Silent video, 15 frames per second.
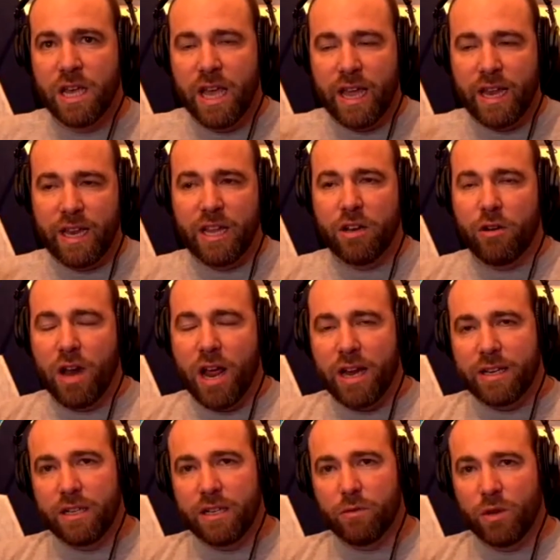and
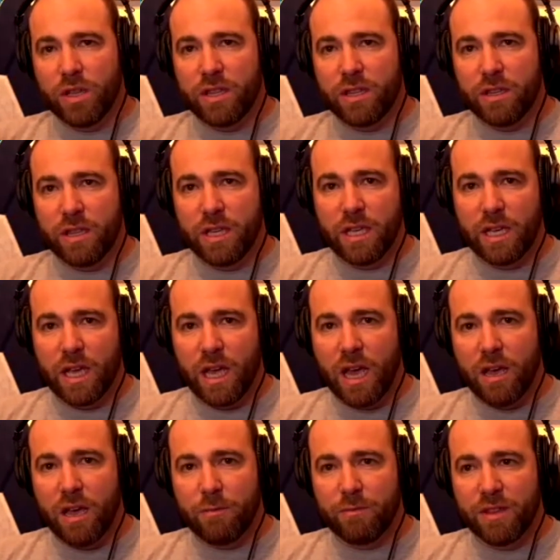interacting with
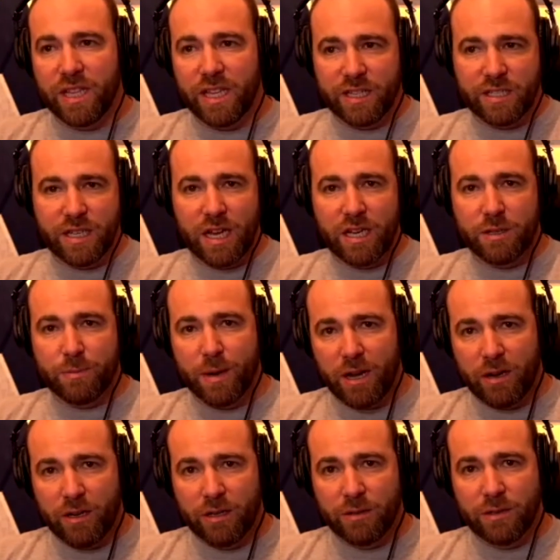the exchange
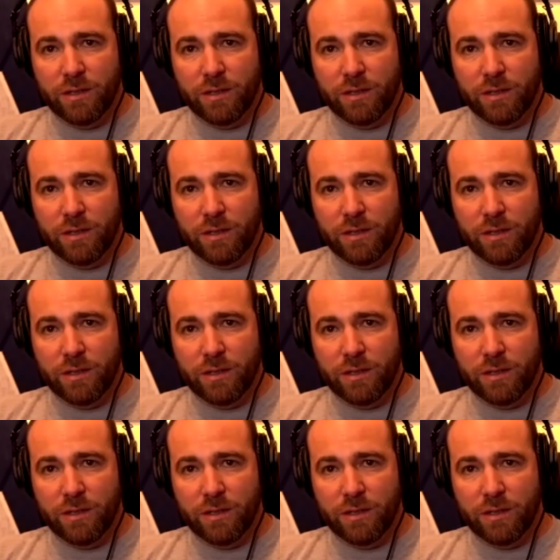better.